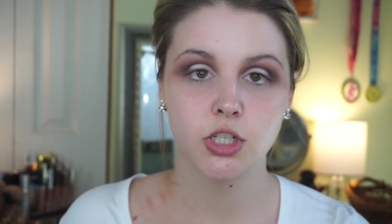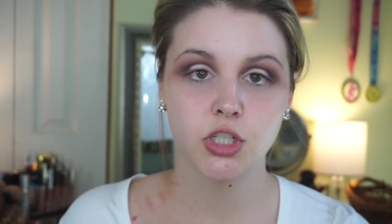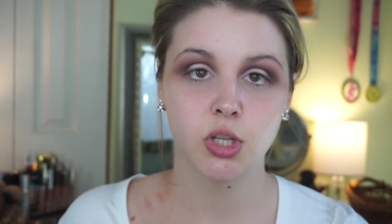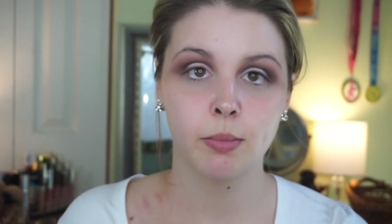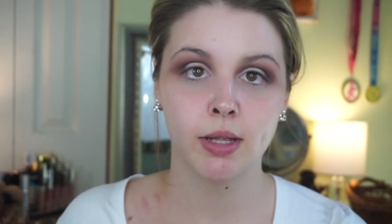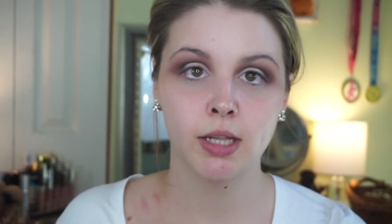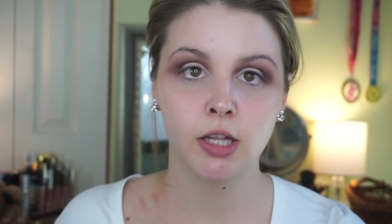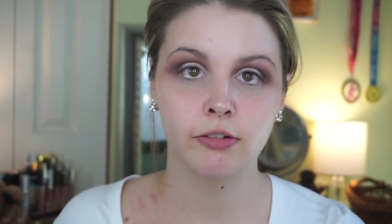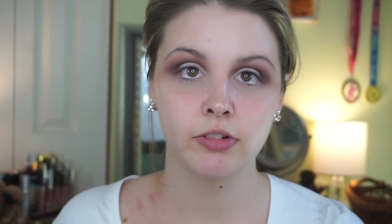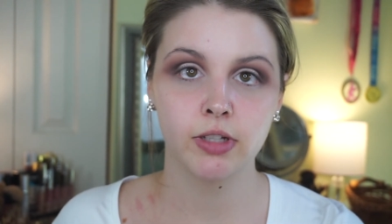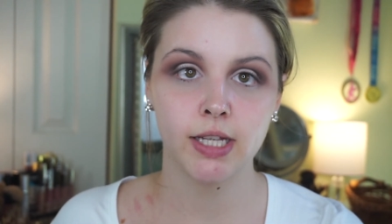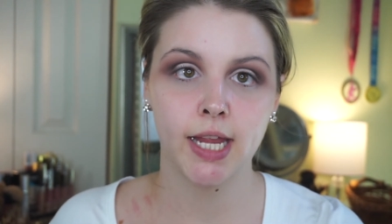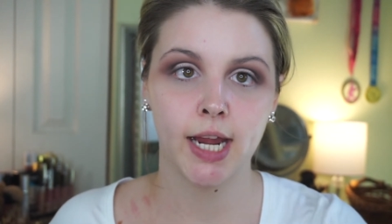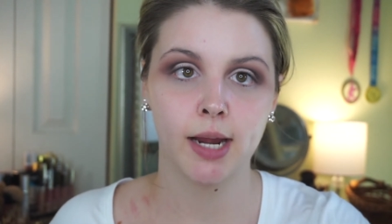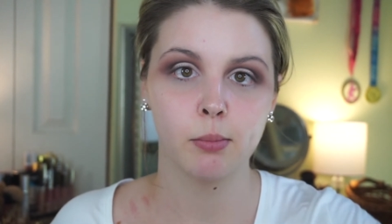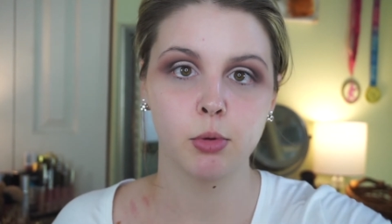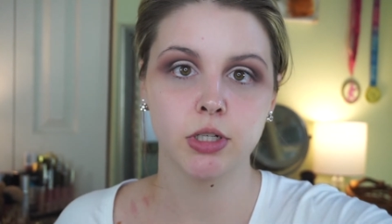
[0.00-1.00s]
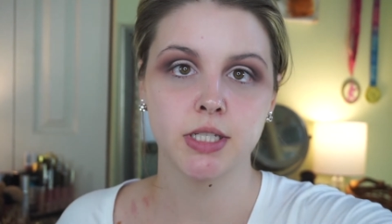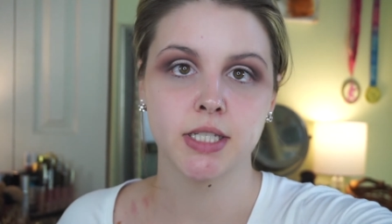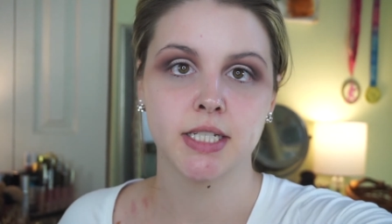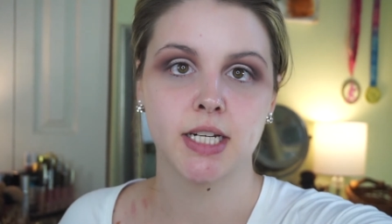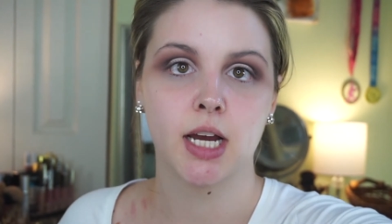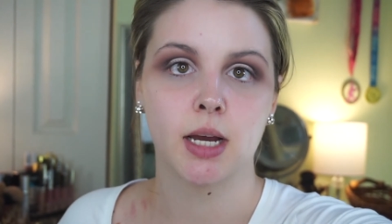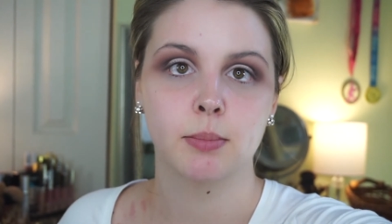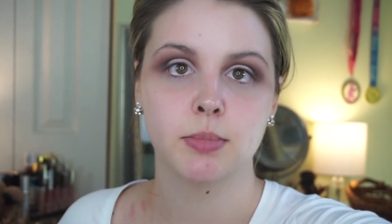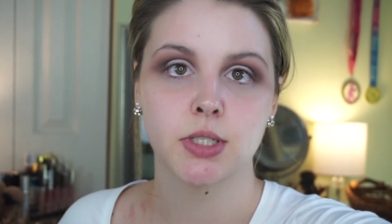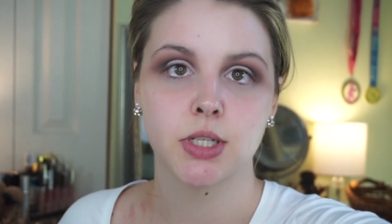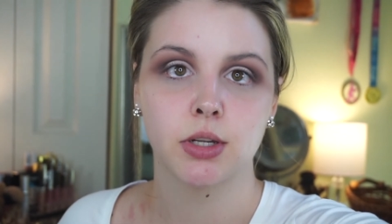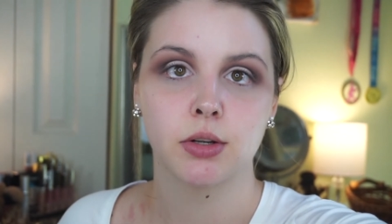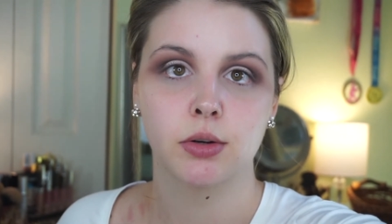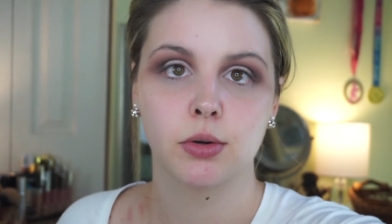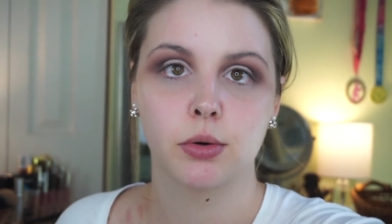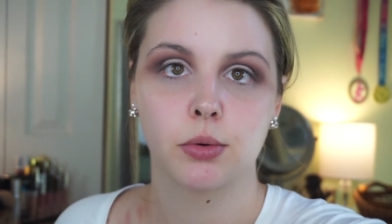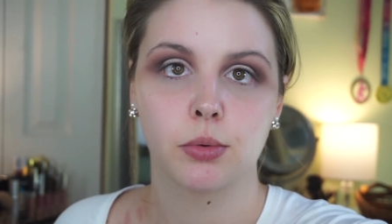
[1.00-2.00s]
So my lovely camera stopped
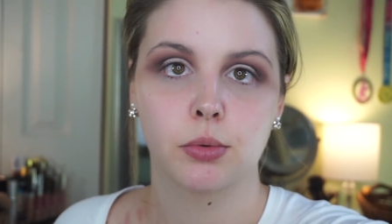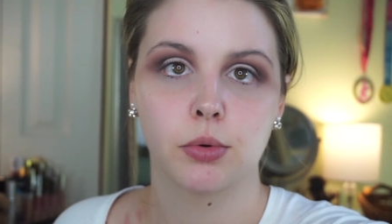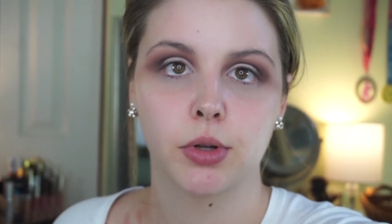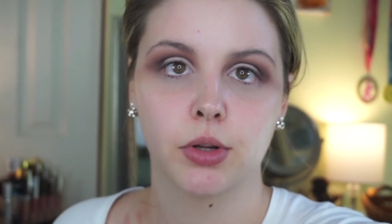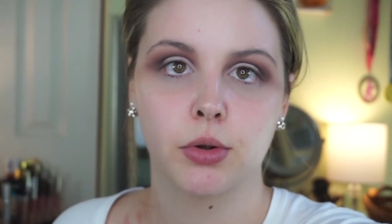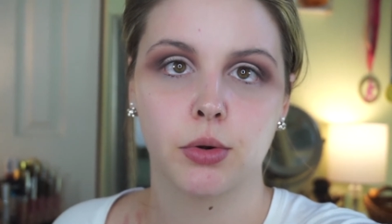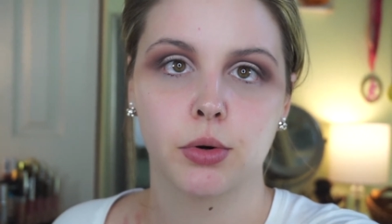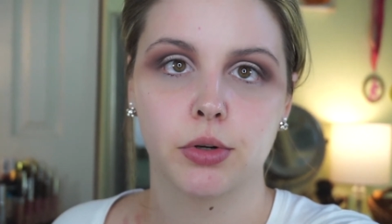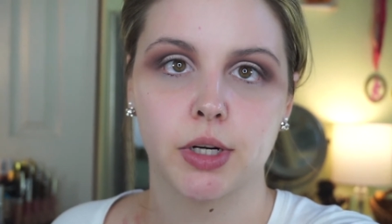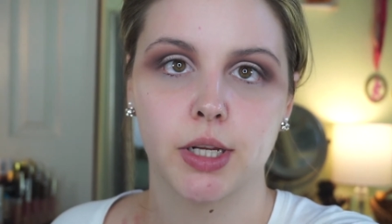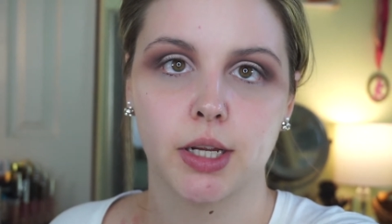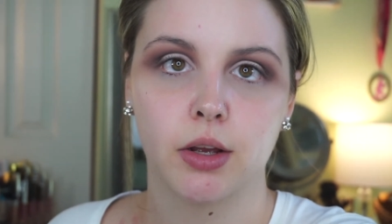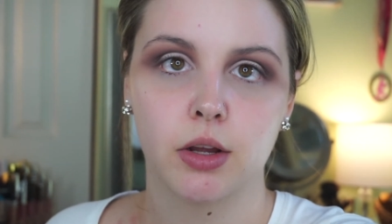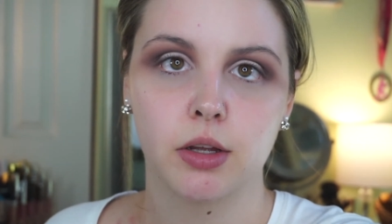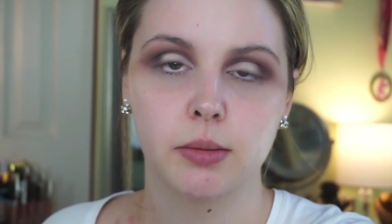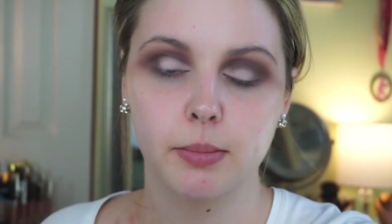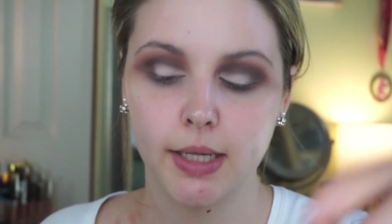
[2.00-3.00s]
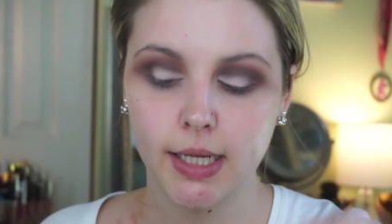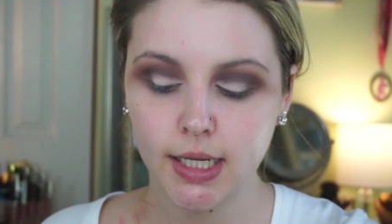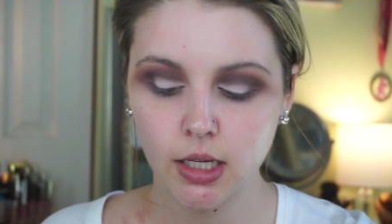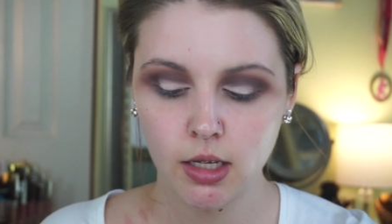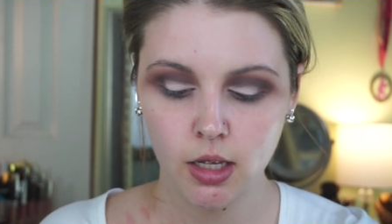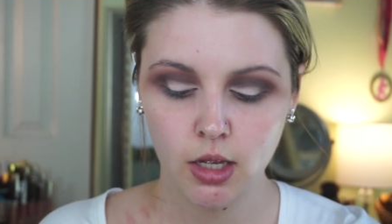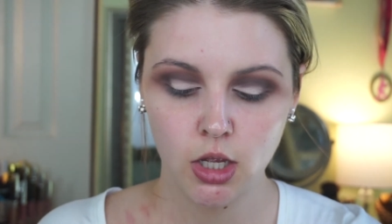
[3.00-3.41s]
recording on me.